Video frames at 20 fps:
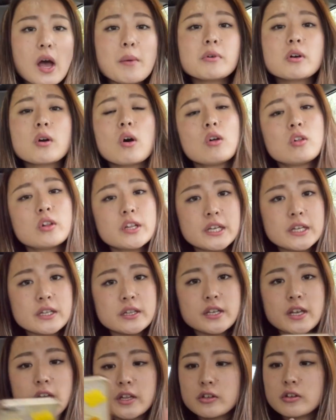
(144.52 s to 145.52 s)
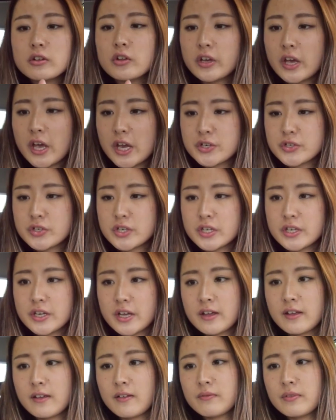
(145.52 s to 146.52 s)
I'm calling the other location
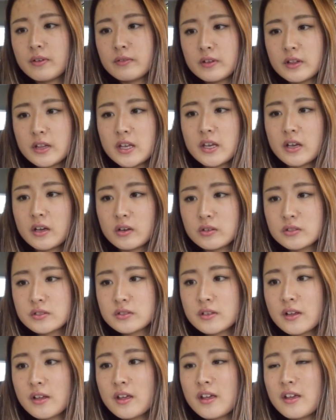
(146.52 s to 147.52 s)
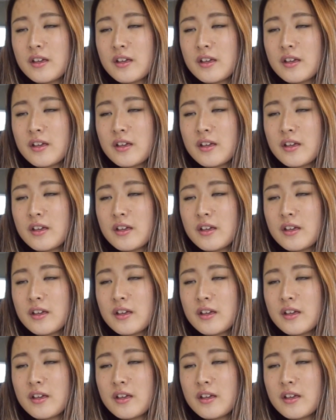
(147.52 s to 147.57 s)
in Beverly Hills.